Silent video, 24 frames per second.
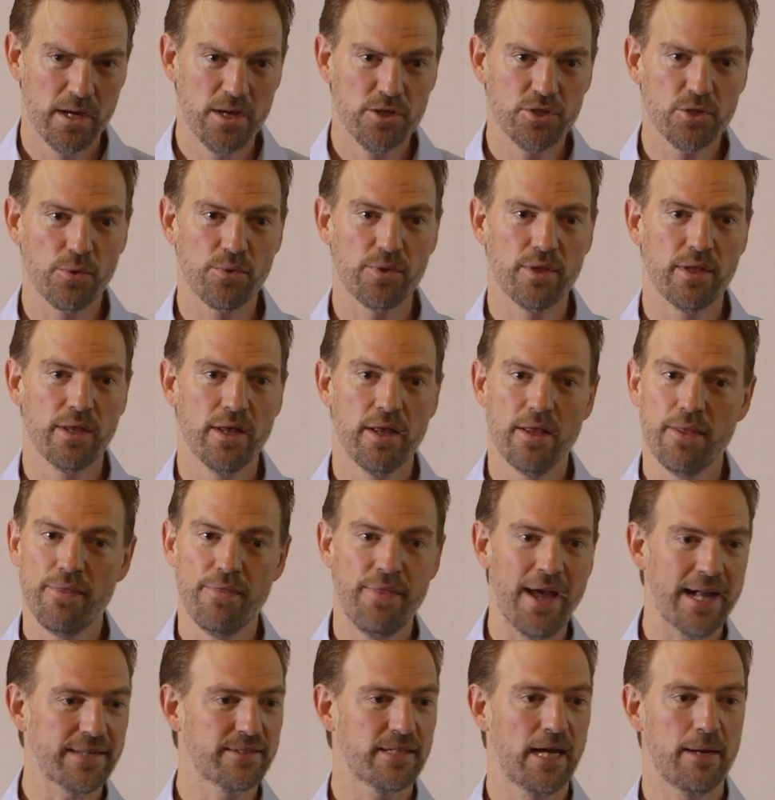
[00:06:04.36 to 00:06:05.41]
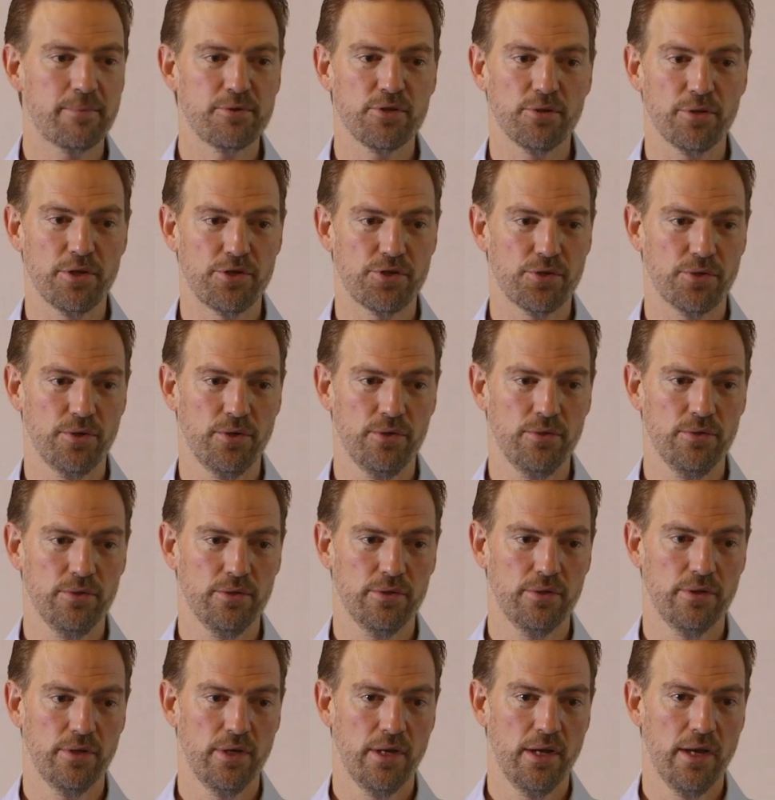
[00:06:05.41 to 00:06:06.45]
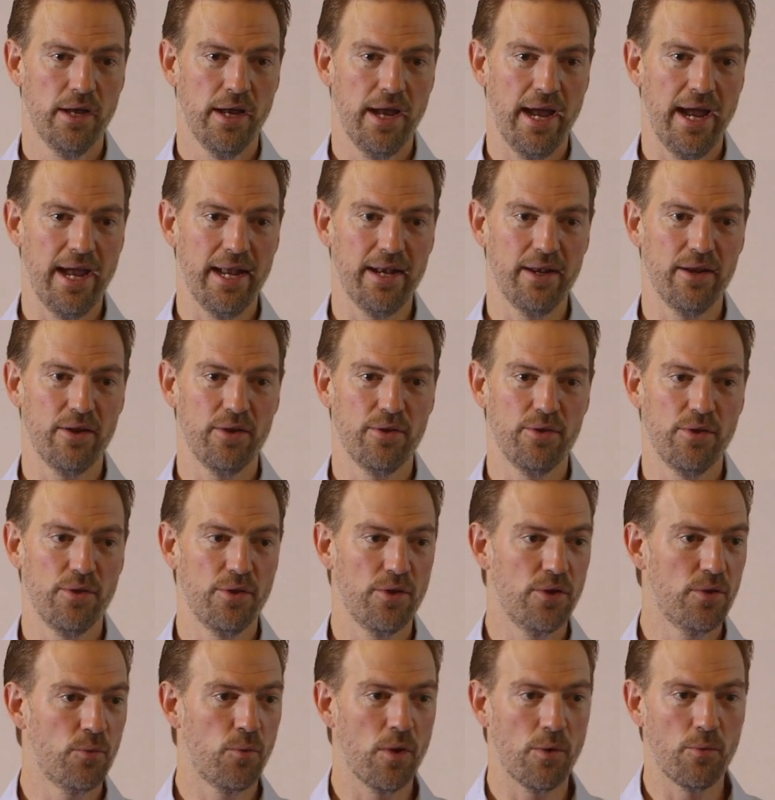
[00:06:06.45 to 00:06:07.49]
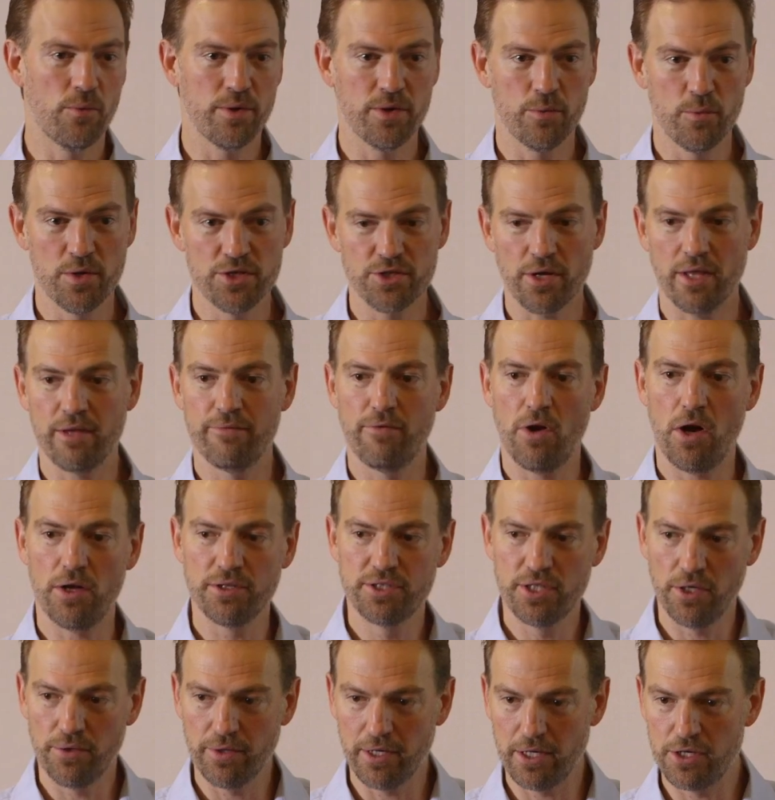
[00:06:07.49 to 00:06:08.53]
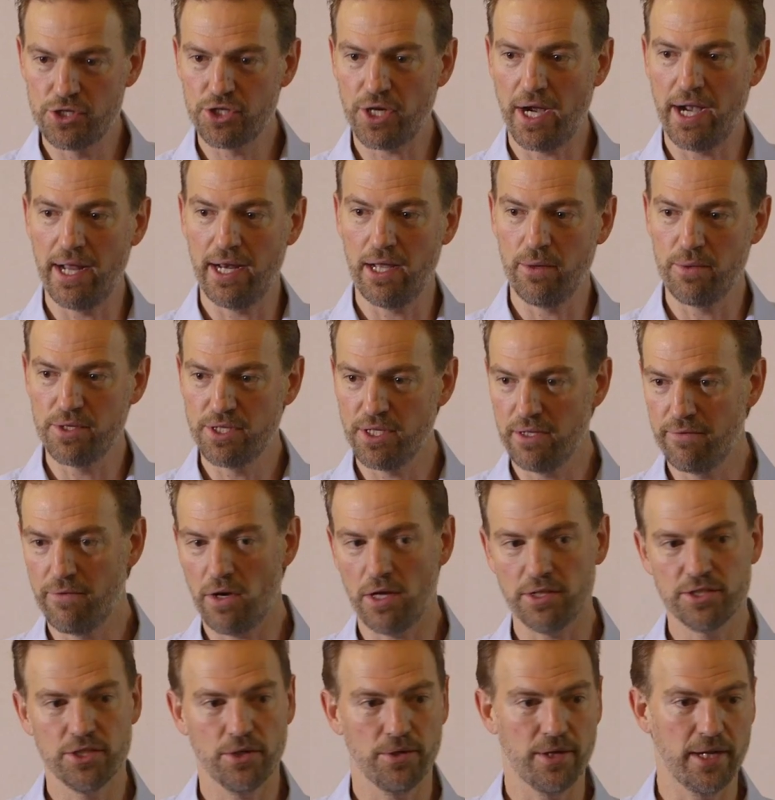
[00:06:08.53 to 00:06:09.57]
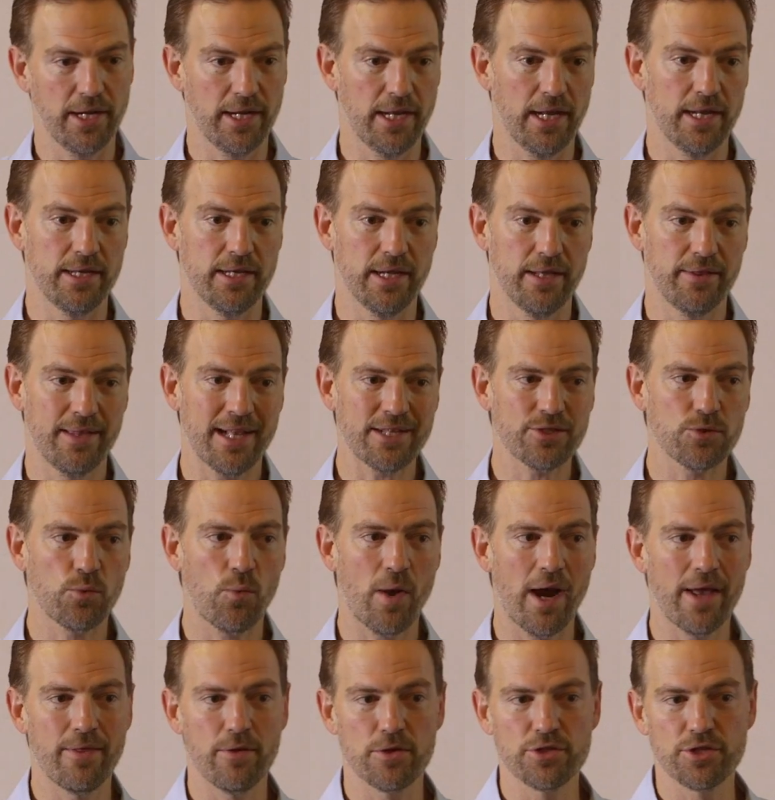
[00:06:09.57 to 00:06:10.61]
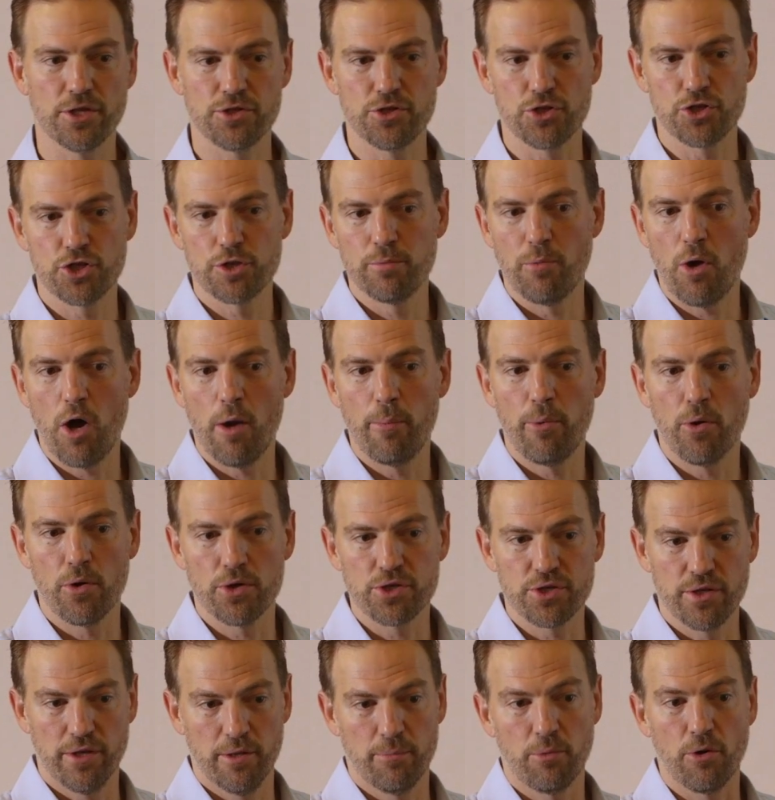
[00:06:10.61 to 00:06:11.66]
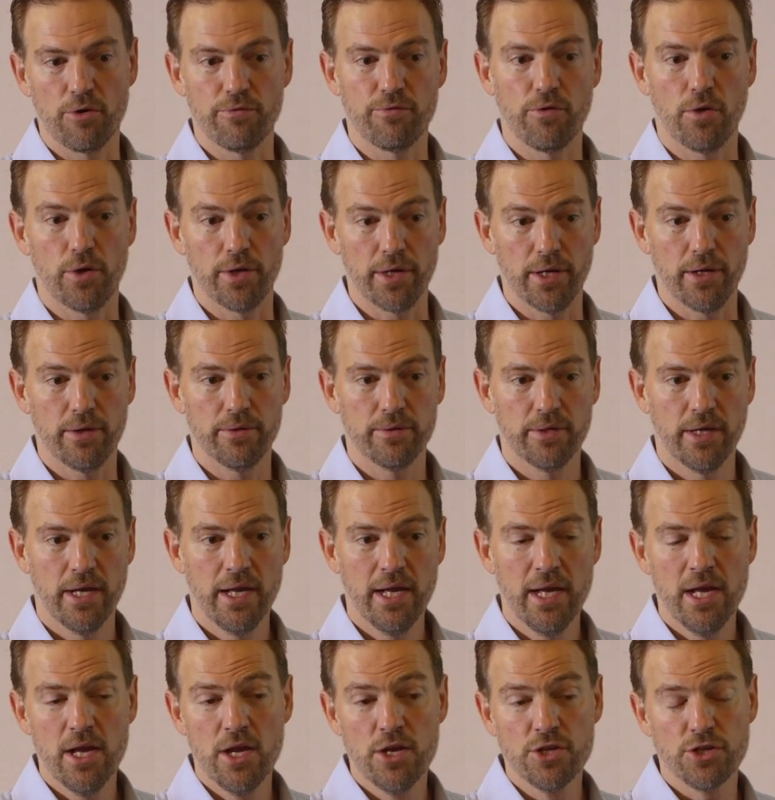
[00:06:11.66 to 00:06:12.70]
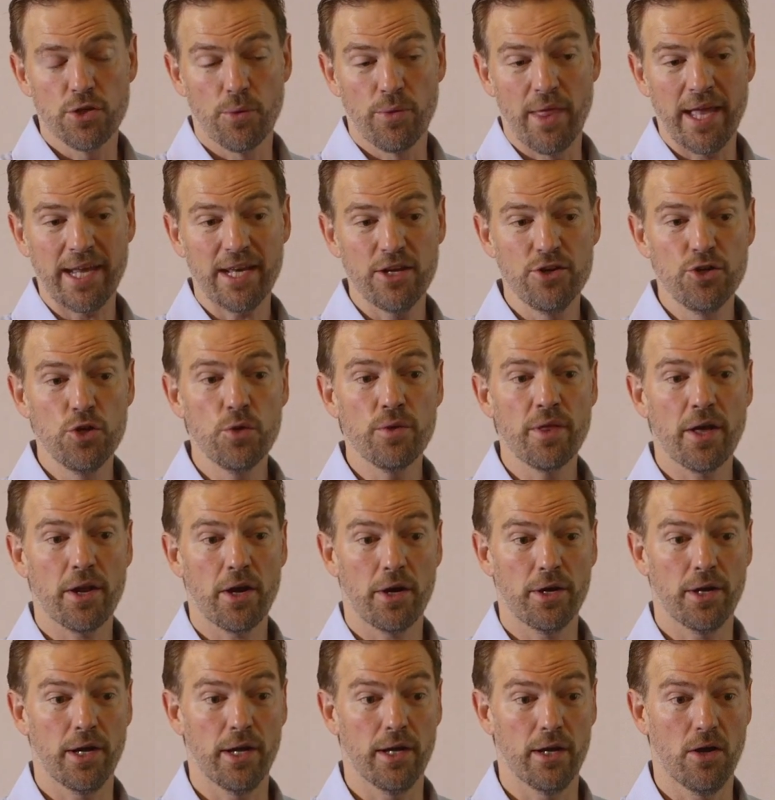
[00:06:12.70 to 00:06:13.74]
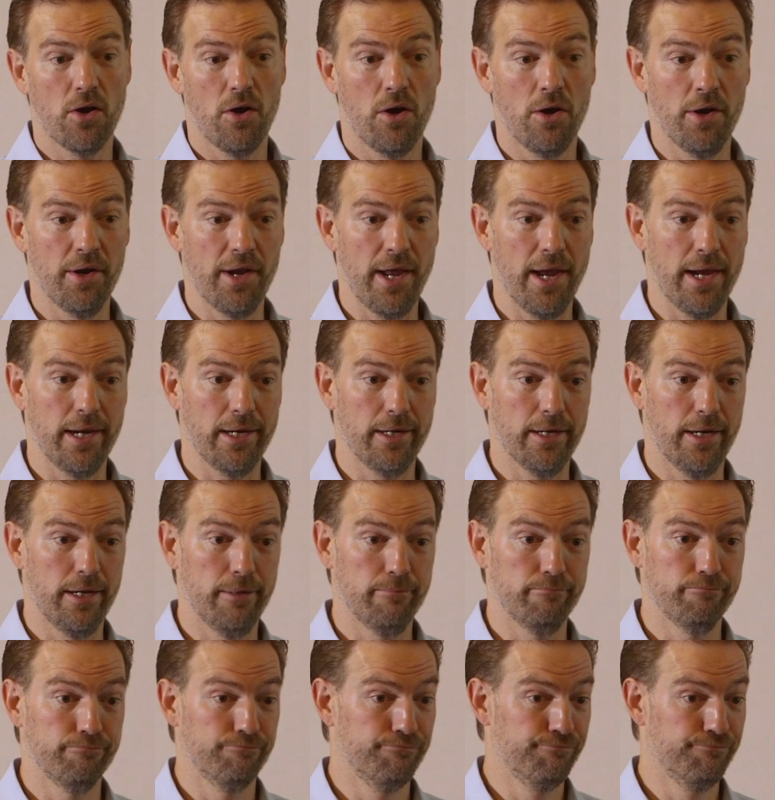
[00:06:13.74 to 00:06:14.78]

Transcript: So that's absolutely true. And what we saw the volatility in China, we see the volatility in India. That's why they're such a small portion of the portfolio. So they can do that on a